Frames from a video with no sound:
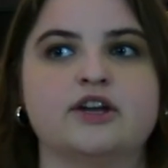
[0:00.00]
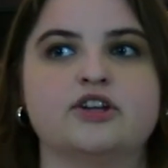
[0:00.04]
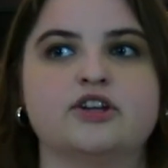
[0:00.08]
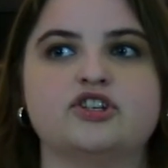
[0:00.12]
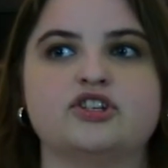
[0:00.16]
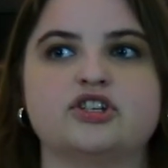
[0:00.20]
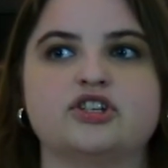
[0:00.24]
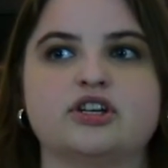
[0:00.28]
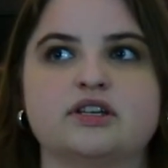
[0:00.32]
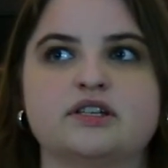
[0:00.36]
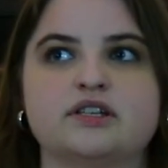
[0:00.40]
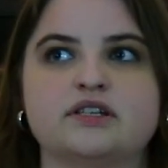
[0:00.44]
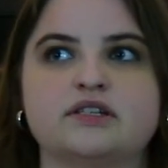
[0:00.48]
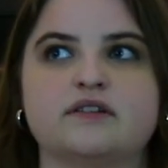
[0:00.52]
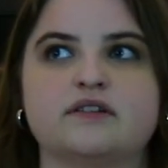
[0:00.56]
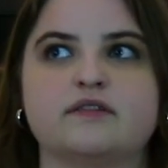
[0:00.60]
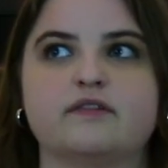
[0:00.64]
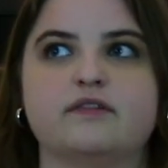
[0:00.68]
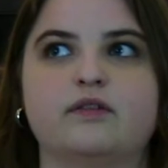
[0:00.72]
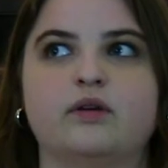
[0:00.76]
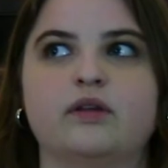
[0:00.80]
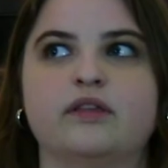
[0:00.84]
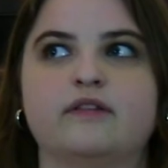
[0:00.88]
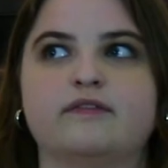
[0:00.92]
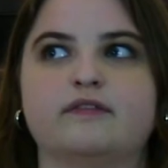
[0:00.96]
just
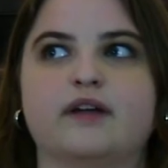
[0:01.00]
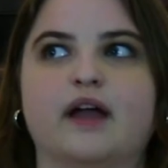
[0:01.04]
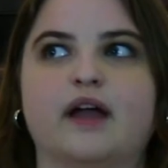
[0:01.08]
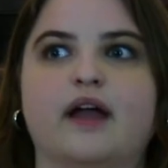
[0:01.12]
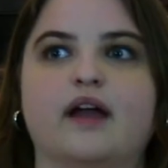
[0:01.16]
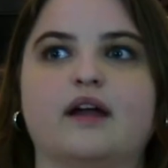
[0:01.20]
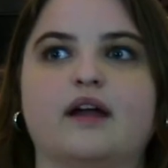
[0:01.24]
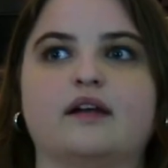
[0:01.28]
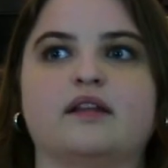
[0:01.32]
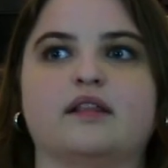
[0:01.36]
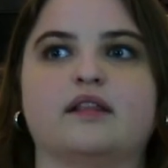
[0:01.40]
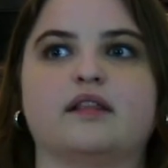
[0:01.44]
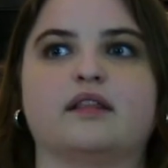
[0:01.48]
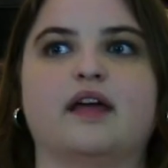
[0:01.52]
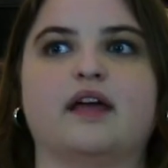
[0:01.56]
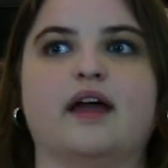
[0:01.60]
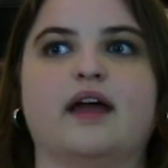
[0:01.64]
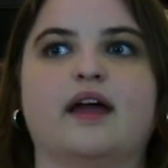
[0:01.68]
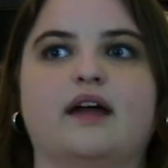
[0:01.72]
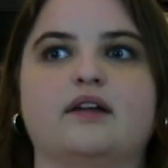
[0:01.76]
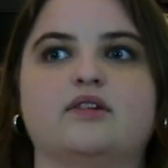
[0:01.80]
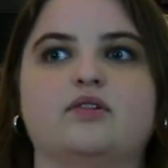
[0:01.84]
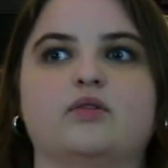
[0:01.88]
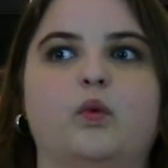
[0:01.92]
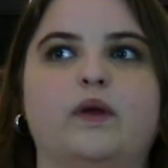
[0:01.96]
for the fact
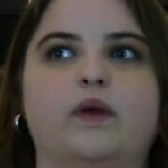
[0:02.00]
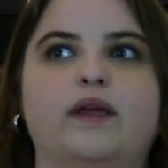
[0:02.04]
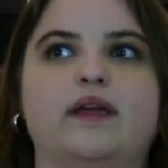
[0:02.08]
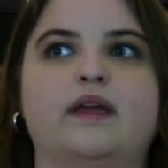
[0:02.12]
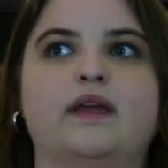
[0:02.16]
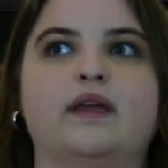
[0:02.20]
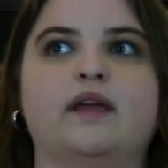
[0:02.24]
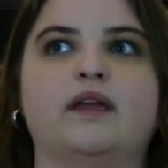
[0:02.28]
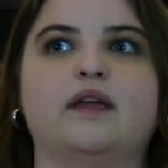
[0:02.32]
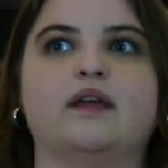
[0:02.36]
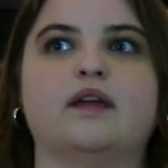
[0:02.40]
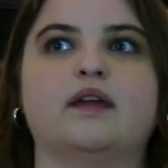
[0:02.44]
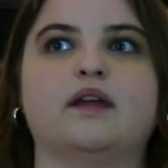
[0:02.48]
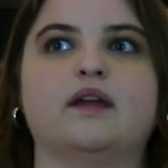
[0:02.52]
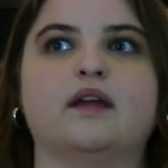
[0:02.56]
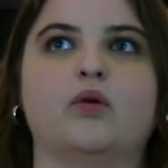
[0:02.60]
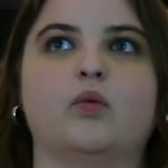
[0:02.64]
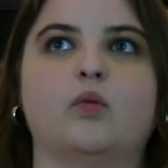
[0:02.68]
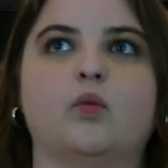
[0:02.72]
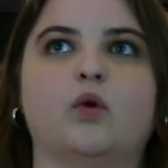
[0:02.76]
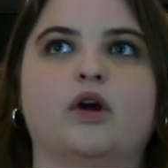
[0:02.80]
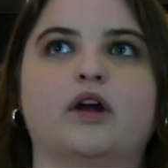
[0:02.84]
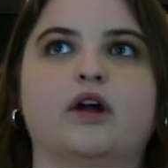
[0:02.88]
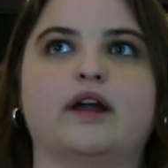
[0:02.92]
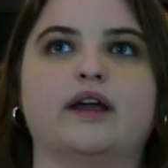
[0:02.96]
that we
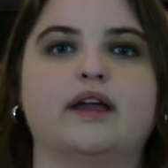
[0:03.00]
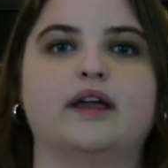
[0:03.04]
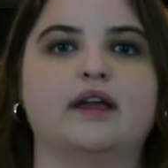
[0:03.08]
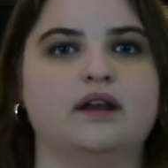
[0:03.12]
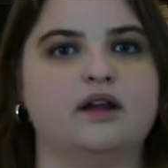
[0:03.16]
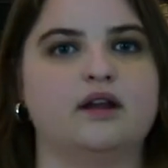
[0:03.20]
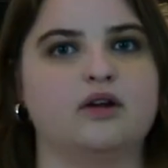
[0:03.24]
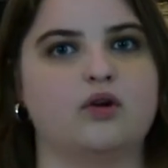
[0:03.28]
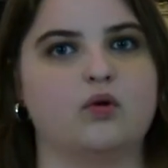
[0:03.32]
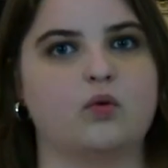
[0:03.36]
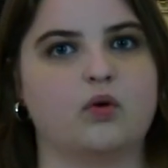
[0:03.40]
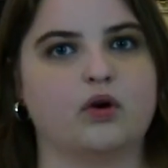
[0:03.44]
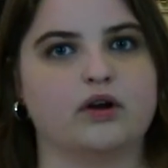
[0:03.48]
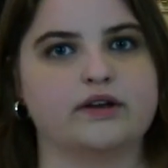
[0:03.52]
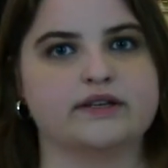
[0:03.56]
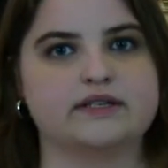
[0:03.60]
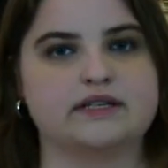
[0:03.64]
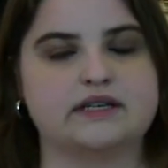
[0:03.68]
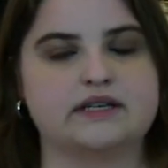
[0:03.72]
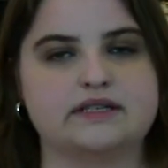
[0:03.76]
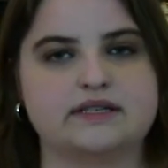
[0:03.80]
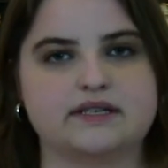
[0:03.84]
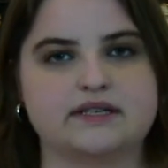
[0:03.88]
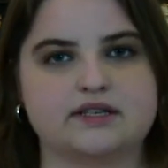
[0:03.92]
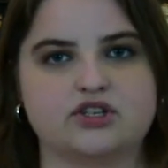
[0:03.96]
were in a
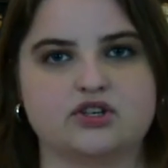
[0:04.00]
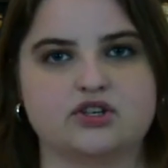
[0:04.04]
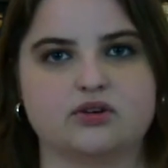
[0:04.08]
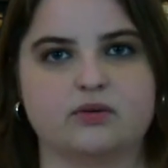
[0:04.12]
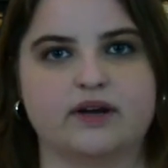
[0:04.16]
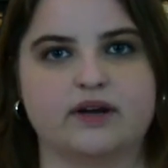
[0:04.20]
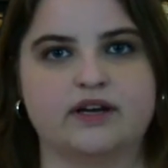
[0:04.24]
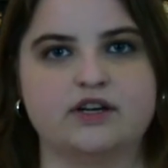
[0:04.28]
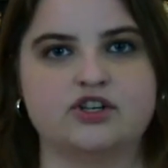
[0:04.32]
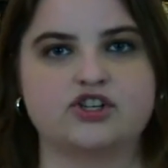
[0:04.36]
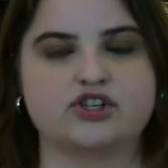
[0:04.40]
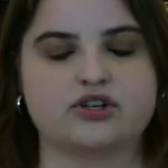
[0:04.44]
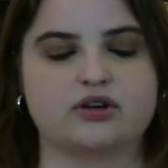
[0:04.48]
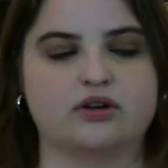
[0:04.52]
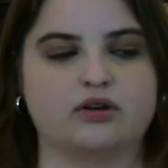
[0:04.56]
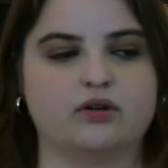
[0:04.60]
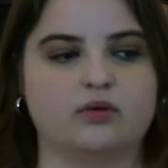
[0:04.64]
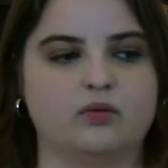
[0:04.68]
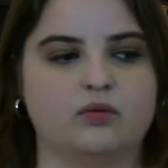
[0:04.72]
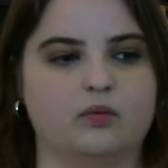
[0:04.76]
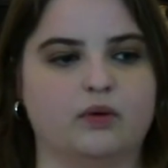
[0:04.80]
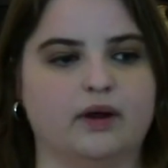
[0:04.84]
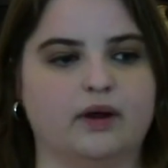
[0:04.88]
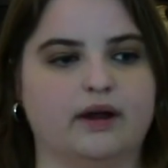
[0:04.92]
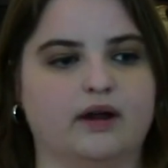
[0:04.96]
quarantine
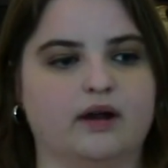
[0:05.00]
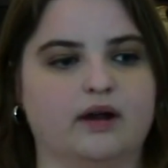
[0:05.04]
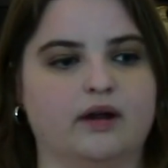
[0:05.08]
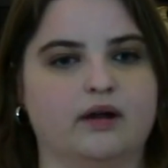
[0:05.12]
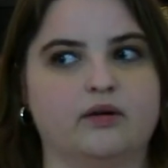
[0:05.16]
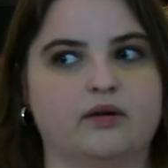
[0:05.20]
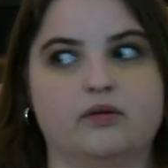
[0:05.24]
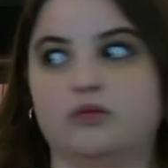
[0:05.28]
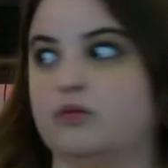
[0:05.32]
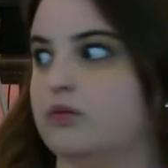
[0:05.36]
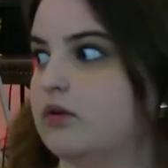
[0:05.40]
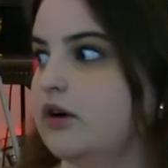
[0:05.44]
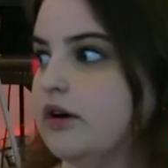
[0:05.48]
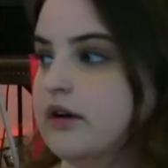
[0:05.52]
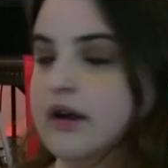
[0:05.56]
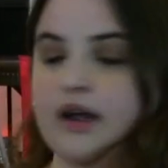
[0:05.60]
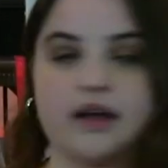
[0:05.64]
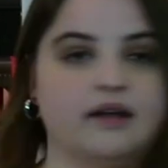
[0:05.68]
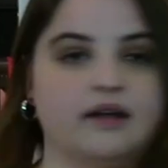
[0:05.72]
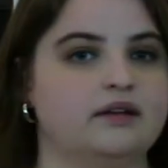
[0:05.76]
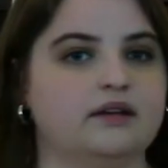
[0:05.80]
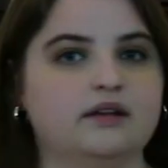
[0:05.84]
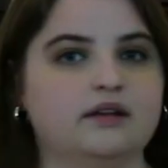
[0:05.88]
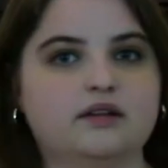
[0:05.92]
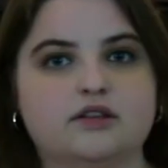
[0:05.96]
situation where we're
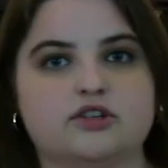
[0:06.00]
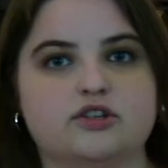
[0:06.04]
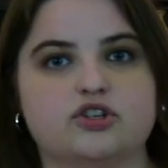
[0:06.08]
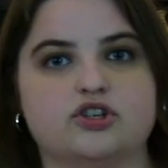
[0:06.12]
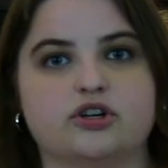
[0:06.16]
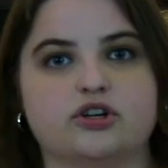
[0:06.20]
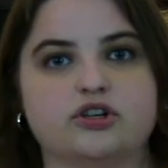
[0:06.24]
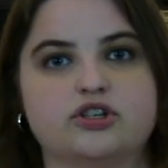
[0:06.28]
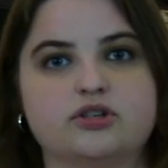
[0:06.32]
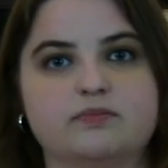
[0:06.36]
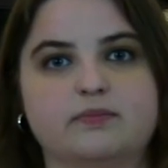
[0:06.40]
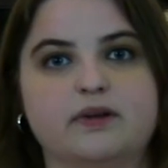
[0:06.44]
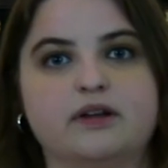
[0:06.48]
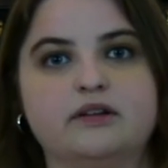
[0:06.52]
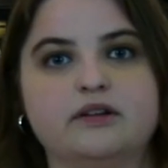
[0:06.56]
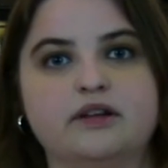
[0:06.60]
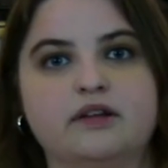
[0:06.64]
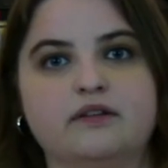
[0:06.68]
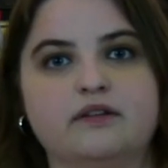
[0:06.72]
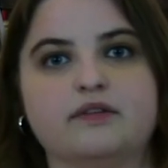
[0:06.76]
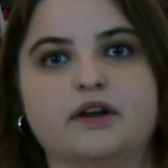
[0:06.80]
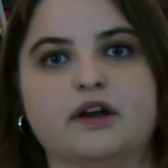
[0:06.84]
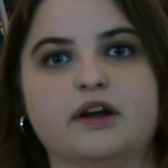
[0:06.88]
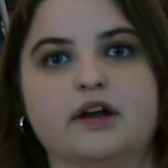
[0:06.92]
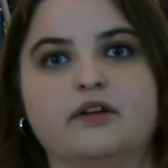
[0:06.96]
not in the church
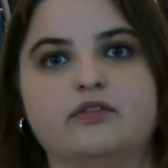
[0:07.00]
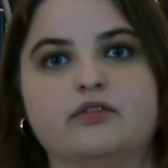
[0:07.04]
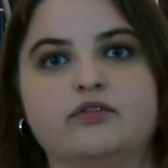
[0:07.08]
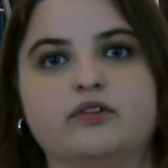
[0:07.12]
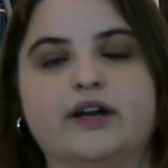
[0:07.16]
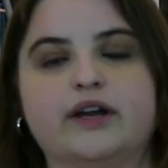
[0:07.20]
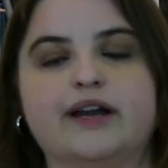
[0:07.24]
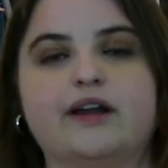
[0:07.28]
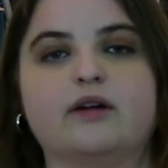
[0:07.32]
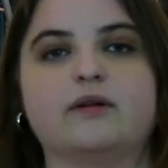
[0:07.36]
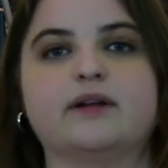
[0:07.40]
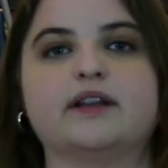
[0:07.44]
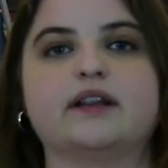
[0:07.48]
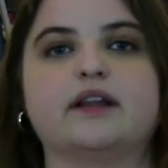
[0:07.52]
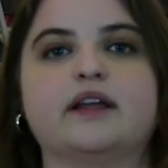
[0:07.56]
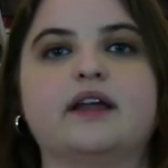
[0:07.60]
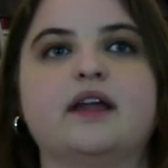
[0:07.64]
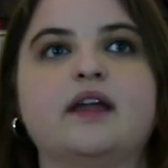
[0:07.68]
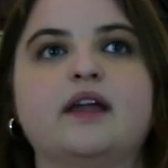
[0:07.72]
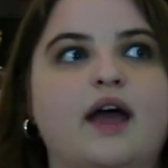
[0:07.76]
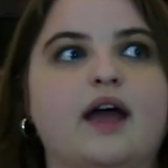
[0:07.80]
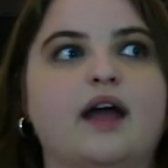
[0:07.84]
building very frequently,